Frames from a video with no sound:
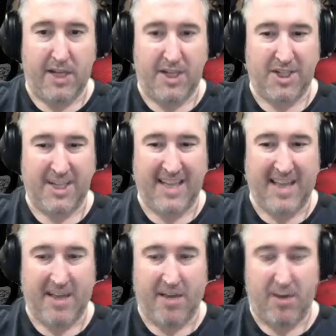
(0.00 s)
I should get
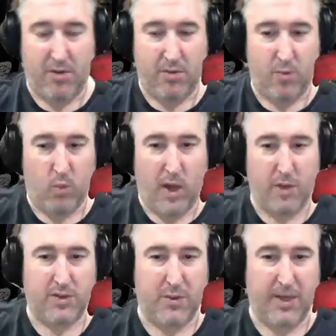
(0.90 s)
that level while
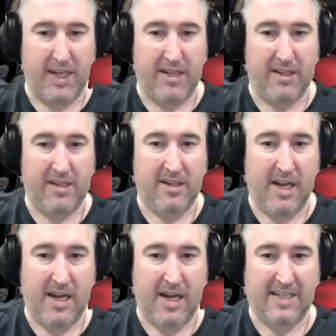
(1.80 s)
doing
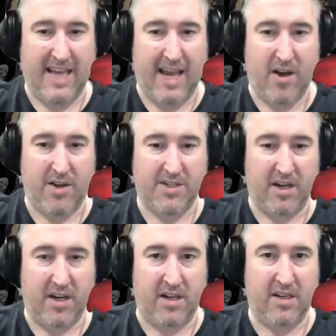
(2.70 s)
chaos here.